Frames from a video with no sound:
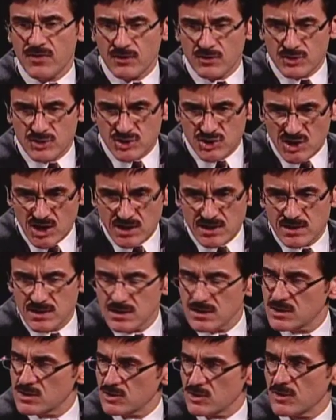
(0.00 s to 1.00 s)
they're just
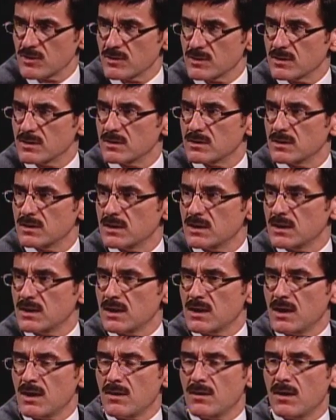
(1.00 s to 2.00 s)
as certain.
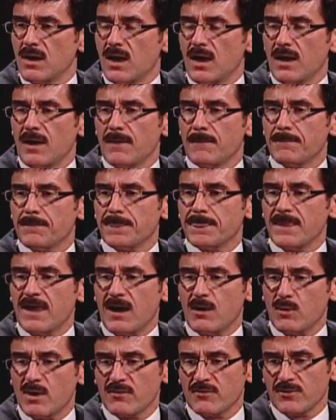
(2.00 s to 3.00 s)

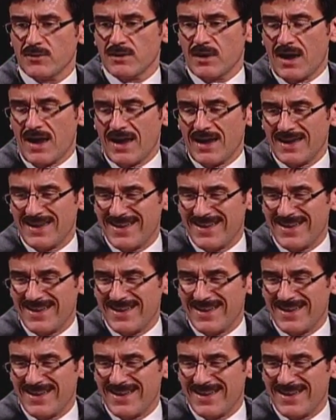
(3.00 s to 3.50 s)
However,